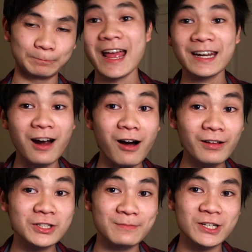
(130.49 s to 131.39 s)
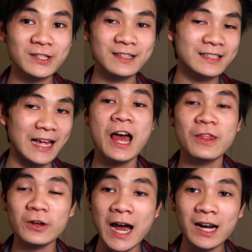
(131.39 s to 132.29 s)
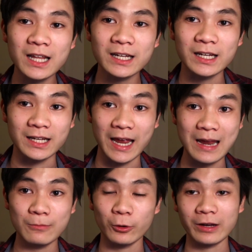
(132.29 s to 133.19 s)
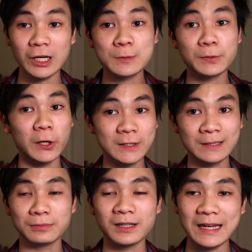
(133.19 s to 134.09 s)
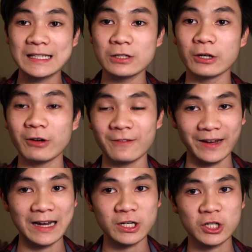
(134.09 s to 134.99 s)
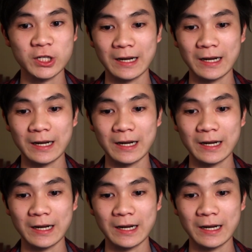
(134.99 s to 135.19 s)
In college admissions, they're kind of like a game where each person plays to their advantage